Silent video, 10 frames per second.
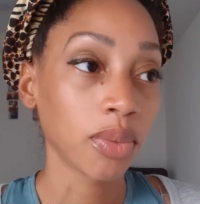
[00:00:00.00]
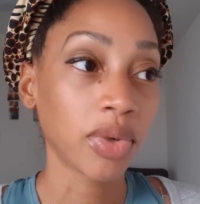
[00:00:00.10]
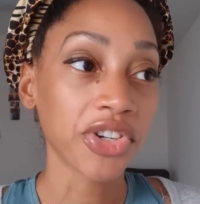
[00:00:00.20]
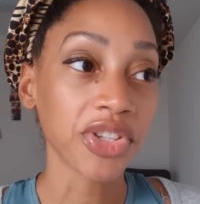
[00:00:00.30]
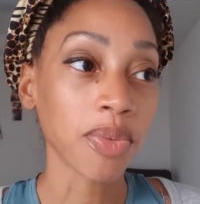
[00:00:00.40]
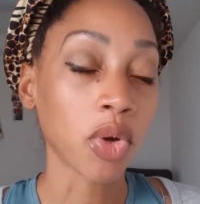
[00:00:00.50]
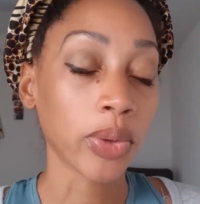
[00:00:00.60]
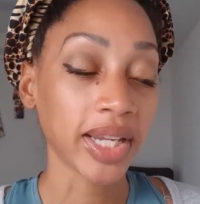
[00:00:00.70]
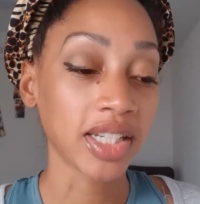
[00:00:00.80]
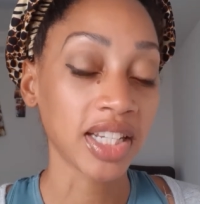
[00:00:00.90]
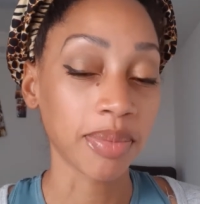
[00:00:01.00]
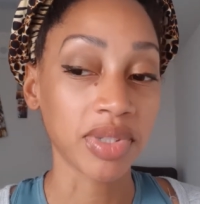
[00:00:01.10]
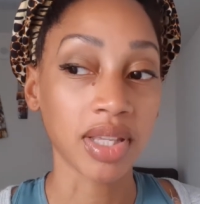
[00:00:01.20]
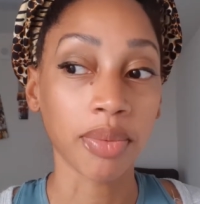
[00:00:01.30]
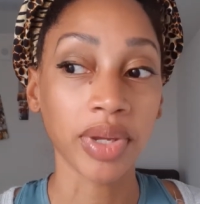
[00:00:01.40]
What are some quick tips
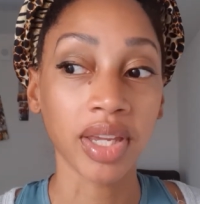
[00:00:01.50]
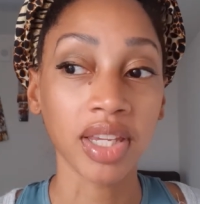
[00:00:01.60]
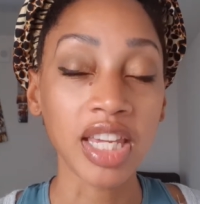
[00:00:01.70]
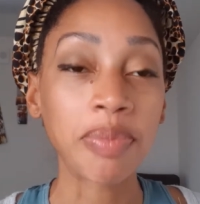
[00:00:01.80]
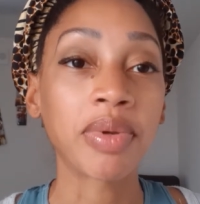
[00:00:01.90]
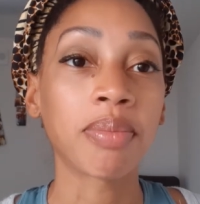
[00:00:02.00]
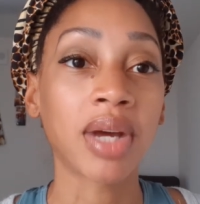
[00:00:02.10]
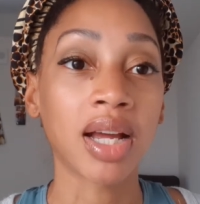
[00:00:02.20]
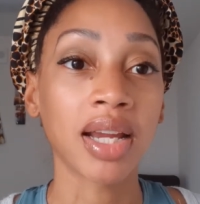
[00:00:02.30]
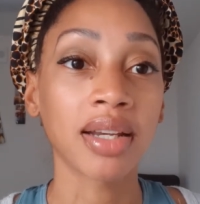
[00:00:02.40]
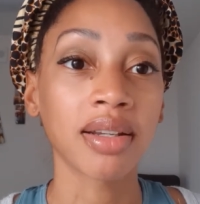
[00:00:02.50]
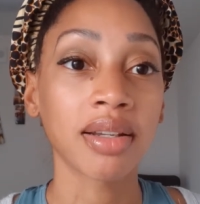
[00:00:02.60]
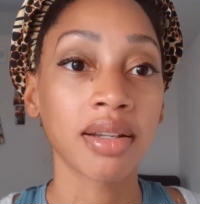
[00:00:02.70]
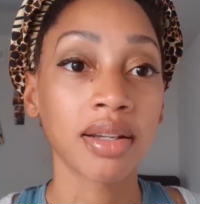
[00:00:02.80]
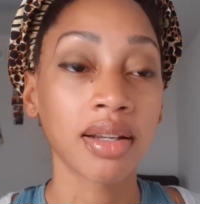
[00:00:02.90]
that we can keep in mind
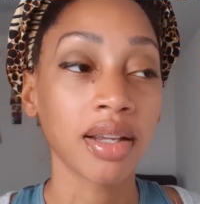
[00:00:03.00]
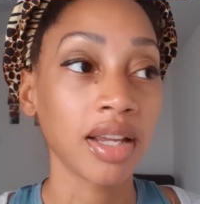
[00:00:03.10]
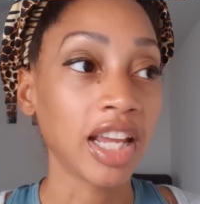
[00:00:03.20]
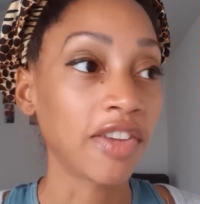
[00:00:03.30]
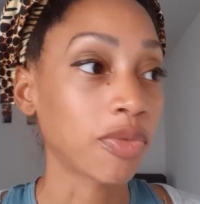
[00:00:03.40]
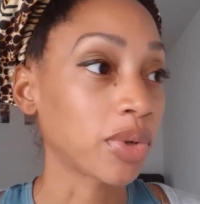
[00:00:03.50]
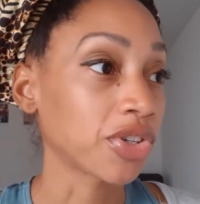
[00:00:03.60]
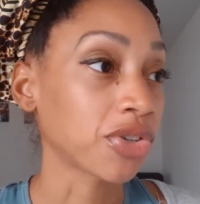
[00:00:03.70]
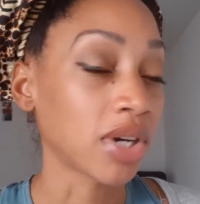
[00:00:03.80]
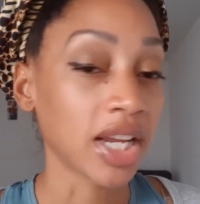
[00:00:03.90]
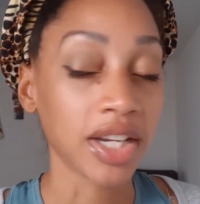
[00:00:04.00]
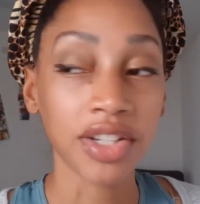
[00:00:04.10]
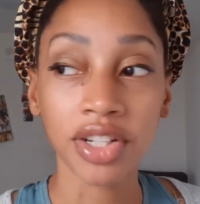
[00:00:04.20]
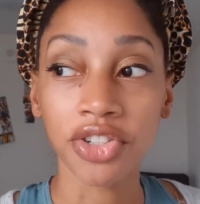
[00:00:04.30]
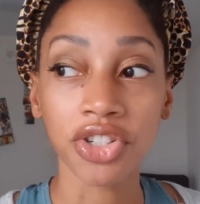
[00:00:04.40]
if we're trying
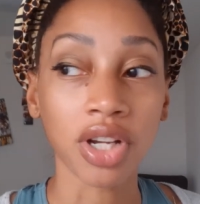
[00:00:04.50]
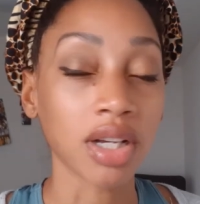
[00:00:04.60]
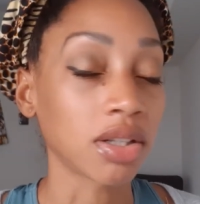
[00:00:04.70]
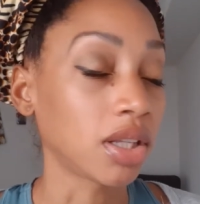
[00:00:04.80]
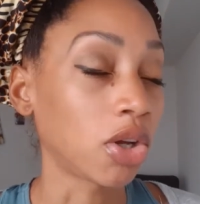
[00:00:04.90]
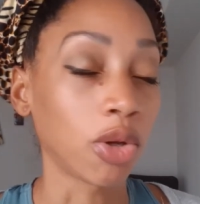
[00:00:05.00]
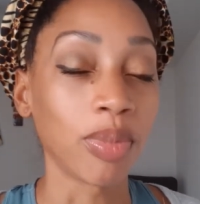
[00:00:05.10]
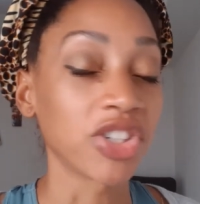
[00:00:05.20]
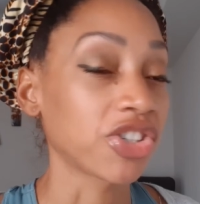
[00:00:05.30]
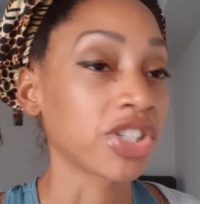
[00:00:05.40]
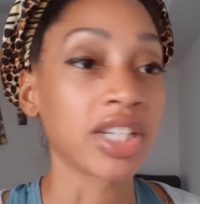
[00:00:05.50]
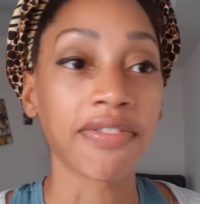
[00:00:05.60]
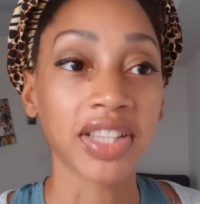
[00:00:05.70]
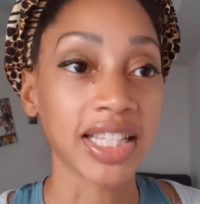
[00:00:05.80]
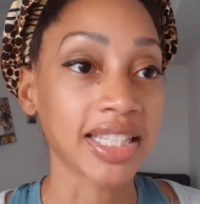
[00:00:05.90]
to juggle a whole bunch of
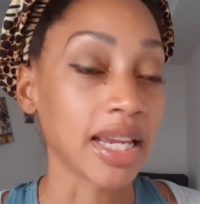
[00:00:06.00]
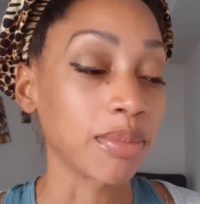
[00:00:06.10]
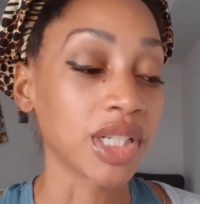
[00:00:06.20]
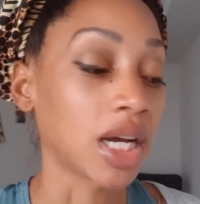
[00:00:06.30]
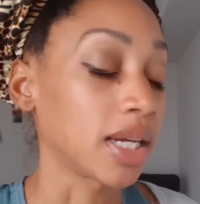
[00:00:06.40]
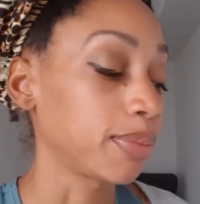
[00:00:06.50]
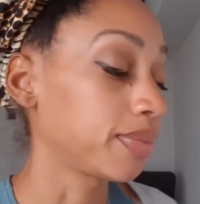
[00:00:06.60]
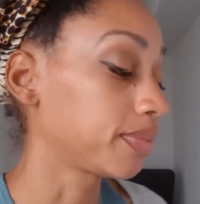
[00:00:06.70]
stuff at the same time?